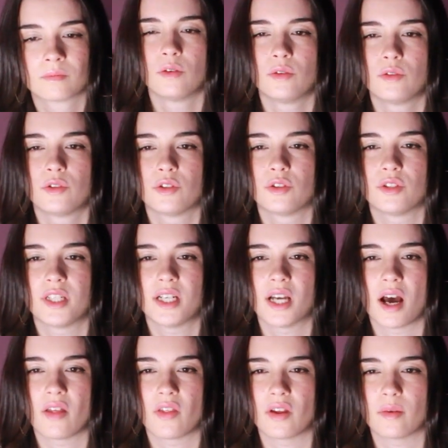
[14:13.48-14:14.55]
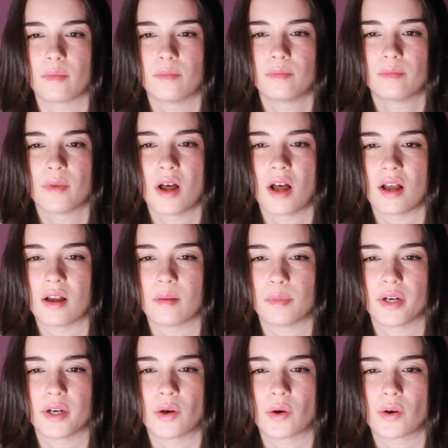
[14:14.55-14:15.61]
We'll do the other
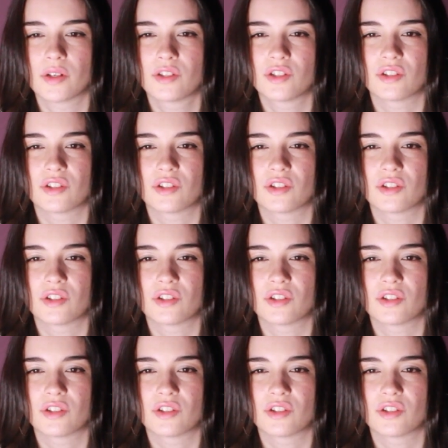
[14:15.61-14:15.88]
pre-chorus